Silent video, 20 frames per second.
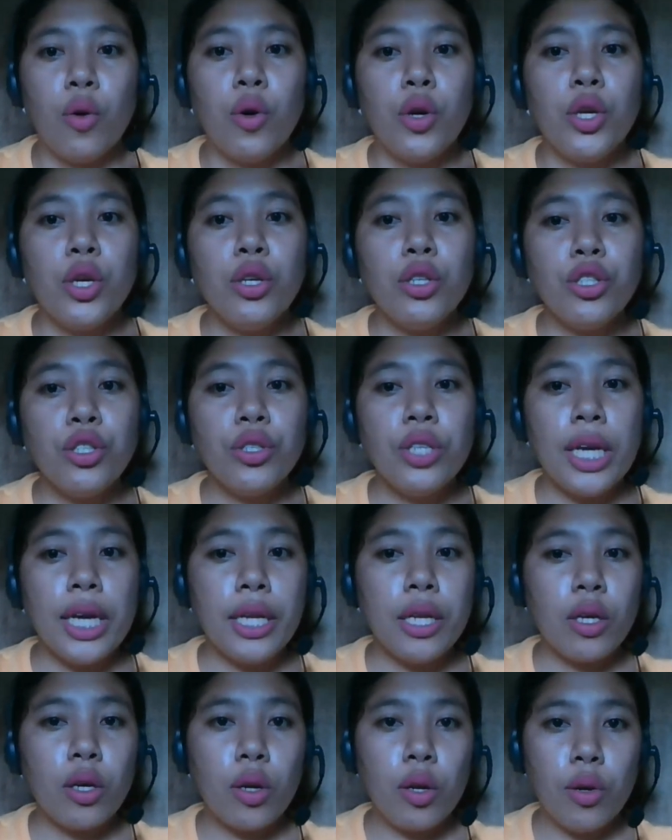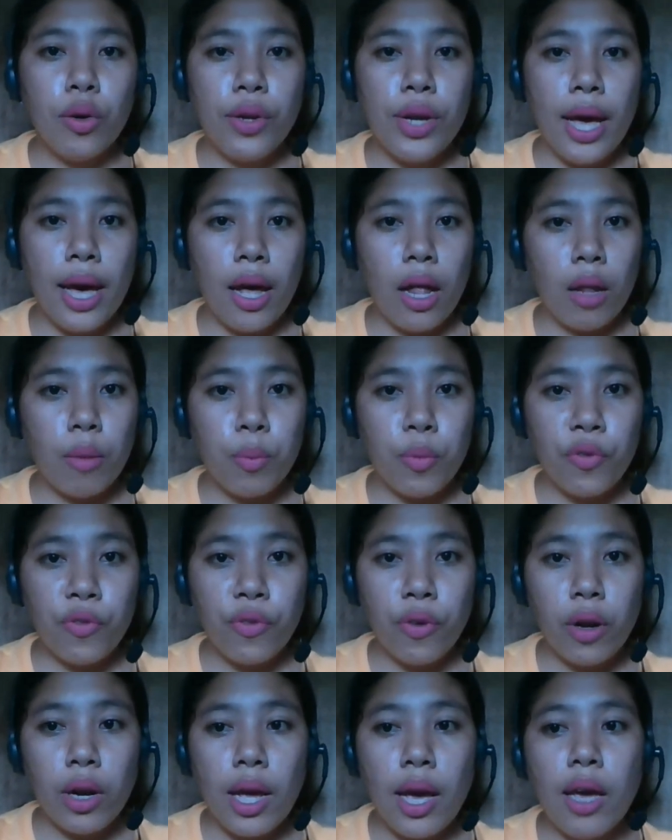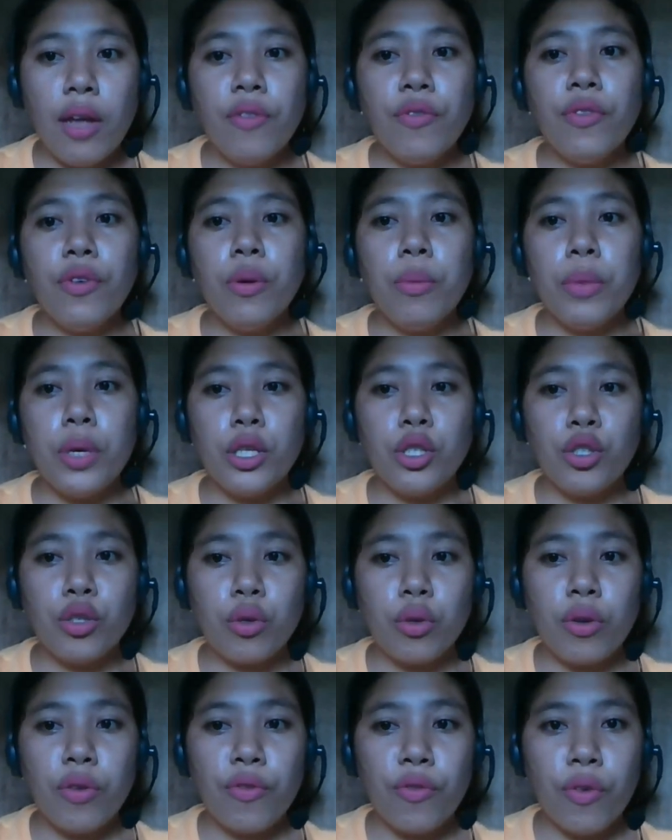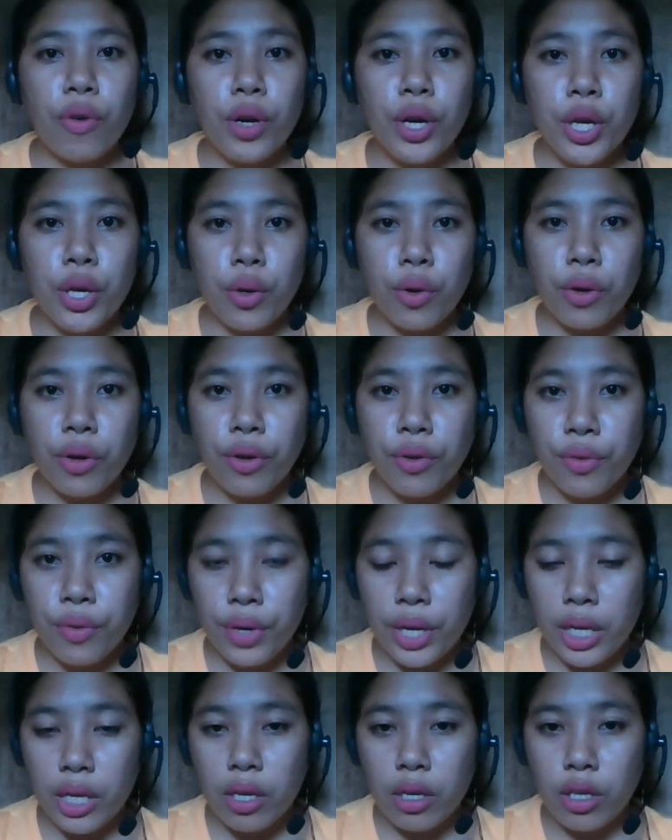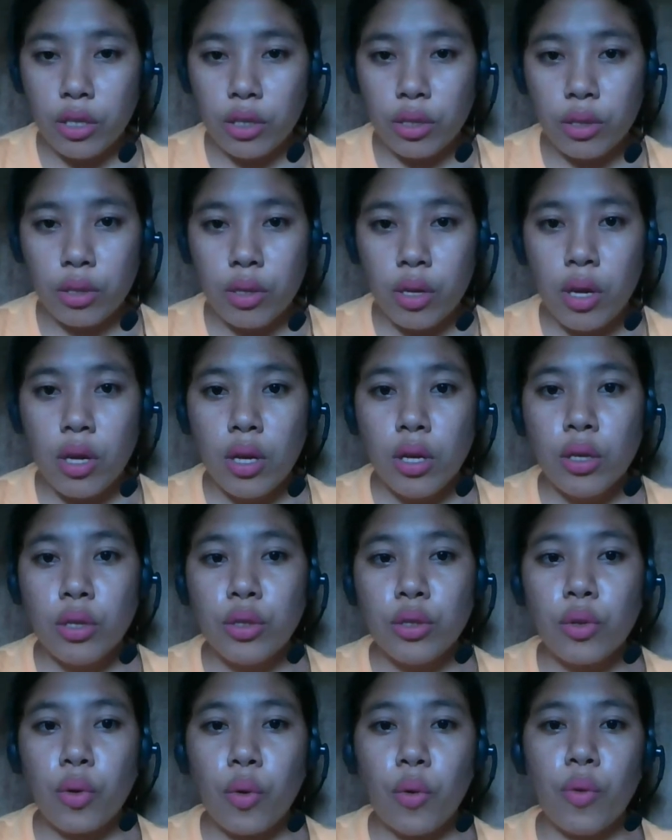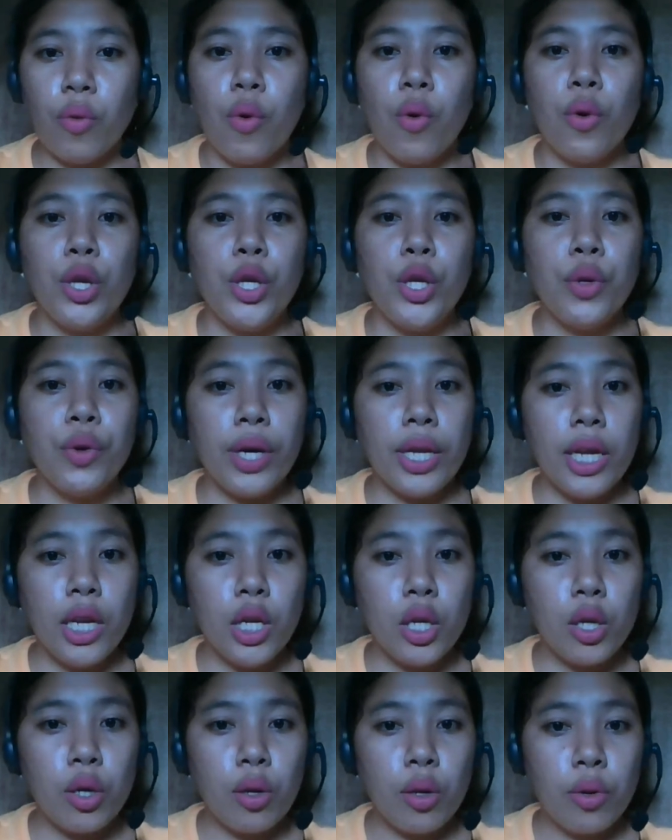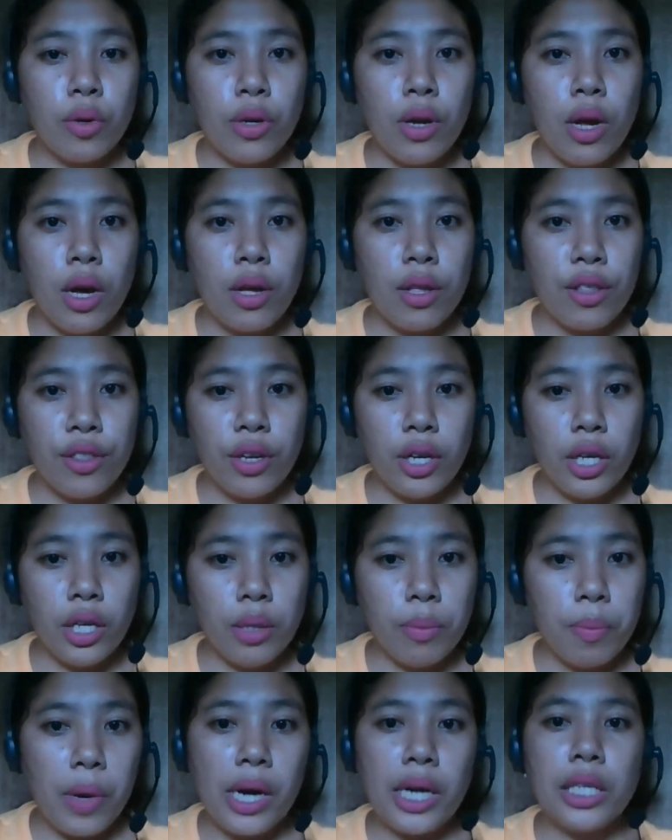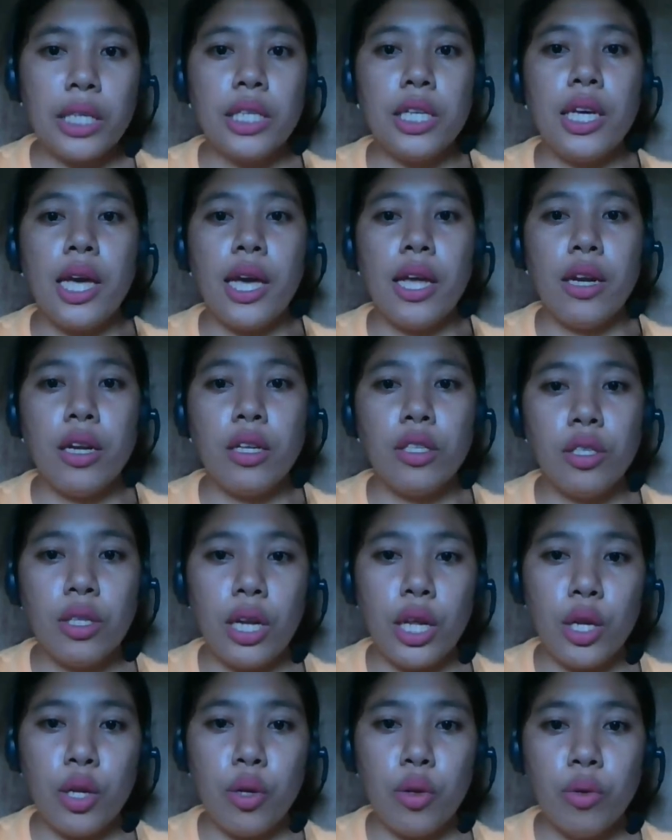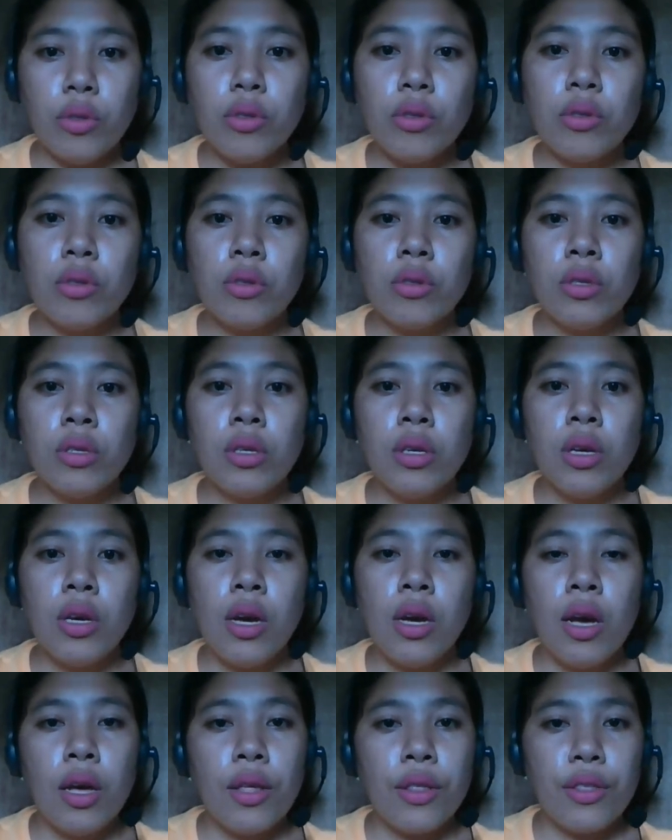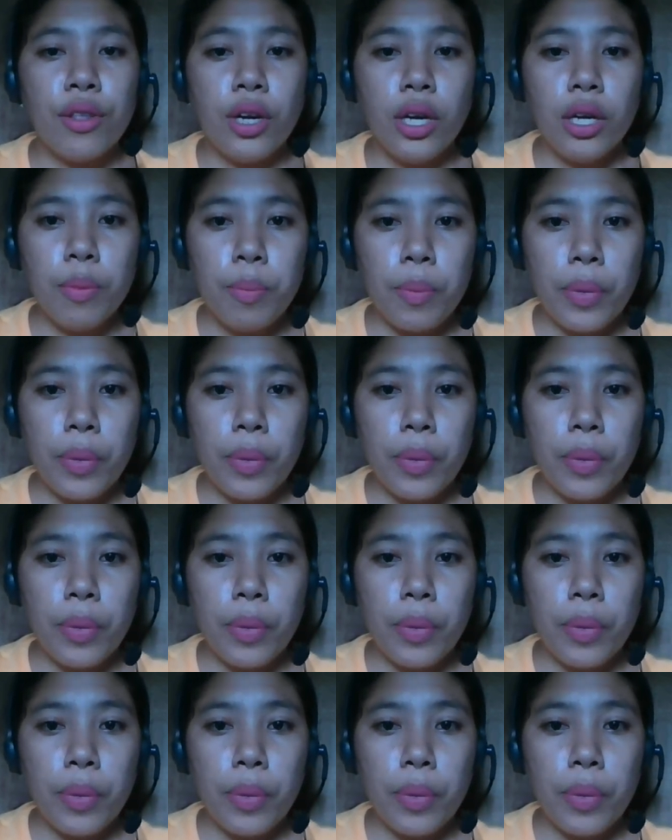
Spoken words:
you should include helpful information for your readers. So, you can include third party industry news, third